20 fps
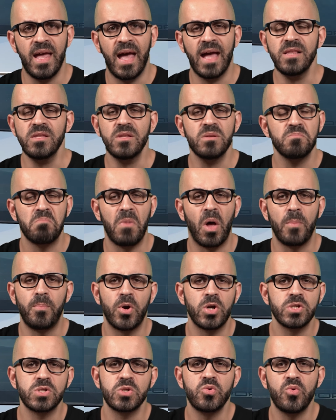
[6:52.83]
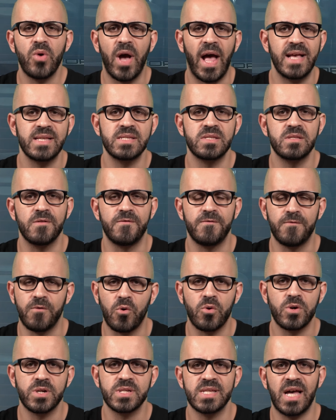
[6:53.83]
And a person who has the
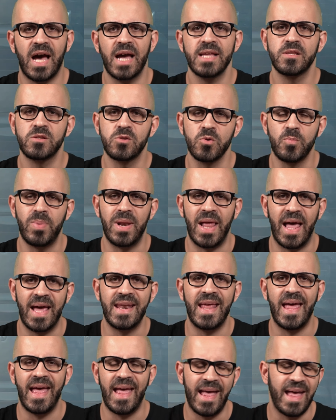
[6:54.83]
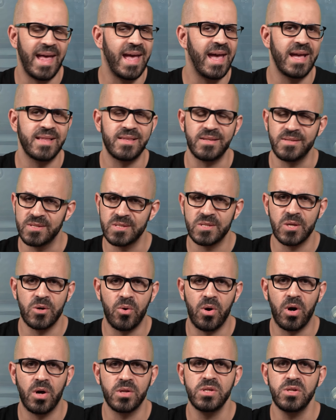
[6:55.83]
foresight to plan ahead and
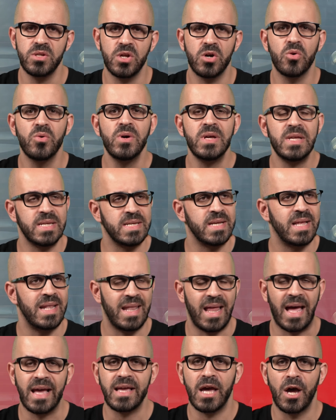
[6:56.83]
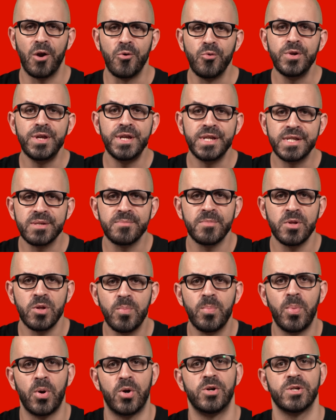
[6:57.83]
so on, you know, like a reasonable
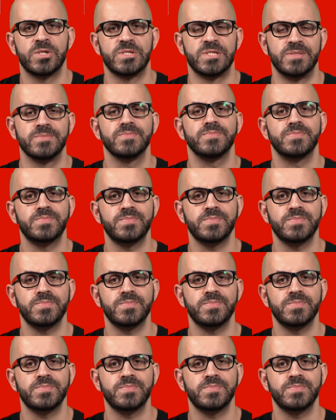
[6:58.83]
person.